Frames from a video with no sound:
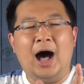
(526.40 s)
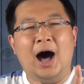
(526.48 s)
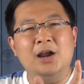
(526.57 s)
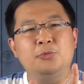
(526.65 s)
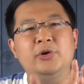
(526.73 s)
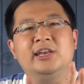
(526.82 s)

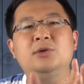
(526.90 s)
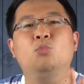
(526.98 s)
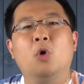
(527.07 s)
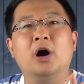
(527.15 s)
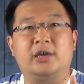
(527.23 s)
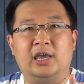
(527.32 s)
aren't really
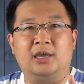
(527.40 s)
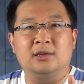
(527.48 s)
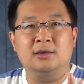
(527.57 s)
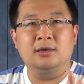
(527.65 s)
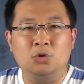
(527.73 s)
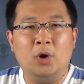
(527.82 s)

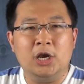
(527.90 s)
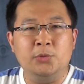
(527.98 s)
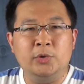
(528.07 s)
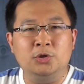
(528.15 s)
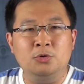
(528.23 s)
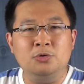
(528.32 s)
working. So what
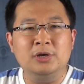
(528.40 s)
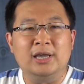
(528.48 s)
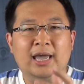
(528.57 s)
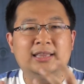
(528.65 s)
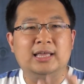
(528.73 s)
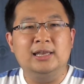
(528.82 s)
did we do?
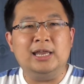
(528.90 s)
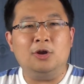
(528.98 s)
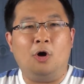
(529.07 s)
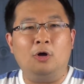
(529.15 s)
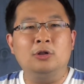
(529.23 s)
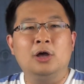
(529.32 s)
In the lit
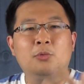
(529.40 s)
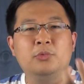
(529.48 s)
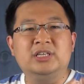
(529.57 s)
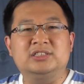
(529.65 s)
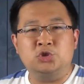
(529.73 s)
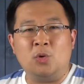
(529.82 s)
hall,
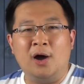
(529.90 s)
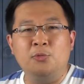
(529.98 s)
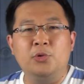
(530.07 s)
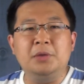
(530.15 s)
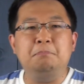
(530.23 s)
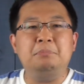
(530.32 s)
we
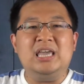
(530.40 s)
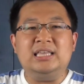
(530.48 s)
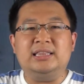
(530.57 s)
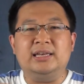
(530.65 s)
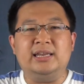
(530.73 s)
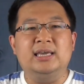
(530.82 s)
swung
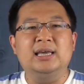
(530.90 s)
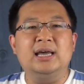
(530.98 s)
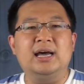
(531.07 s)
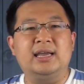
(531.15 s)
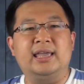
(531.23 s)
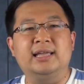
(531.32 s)
repeatedly
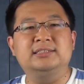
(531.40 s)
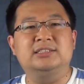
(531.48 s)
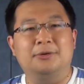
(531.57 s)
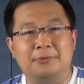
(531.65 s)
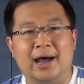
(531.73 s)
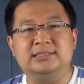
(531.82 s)
against
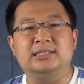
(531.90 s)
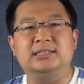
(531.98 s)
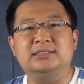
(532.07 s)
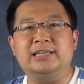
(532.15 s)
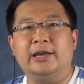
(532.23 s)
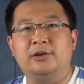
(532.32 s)
the rising
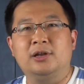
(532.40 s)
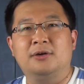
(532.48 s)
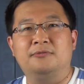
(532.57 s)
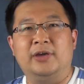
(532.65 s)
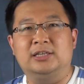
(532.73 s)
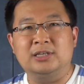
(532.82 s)

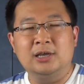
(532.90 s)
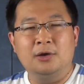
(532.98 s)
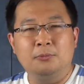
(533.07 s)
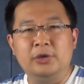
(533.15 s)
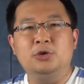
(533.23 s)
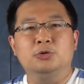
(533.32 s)
secular face.
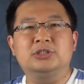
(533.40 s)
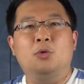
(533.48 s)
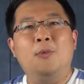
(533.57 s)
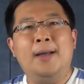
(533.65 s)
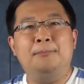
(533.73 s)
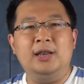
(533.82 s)
We use a
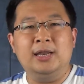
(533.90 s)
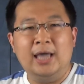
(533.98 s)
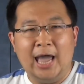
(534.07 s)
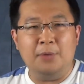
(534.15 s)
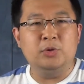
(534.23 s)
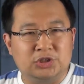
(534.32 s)
weapon
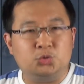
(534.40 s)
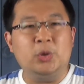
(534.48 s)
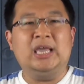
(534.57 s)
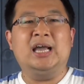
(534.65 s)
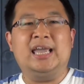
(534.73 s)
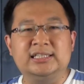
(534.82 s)
and we
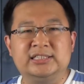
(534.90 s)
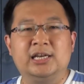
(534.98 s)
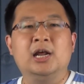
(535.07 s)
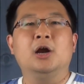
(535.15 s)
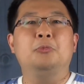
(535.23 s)
swing against it